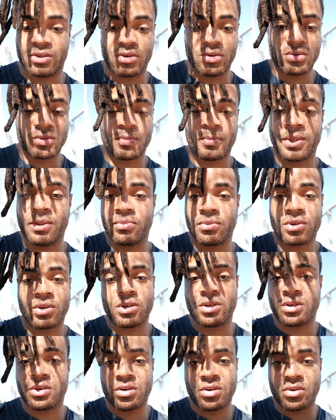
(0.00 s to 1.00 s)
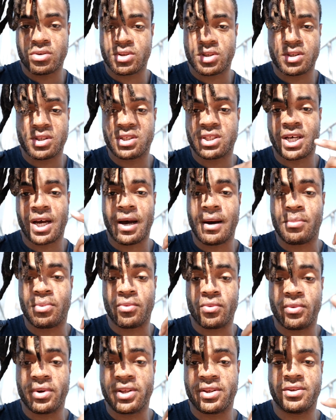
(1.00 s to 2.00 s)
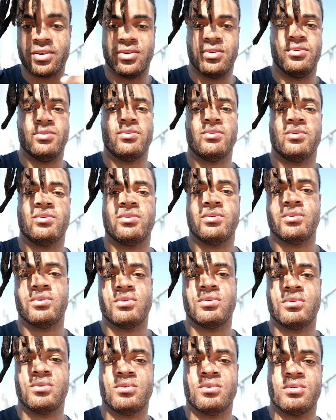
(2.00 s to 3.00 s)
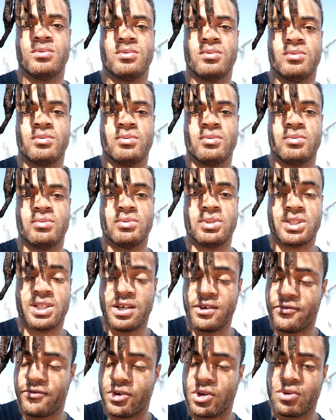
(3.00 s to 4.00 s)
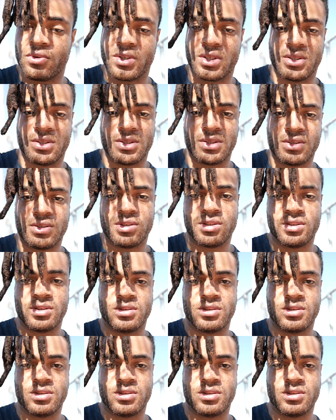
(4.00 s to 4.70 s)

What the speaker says: those people are going to go to the top with you. Stay focused.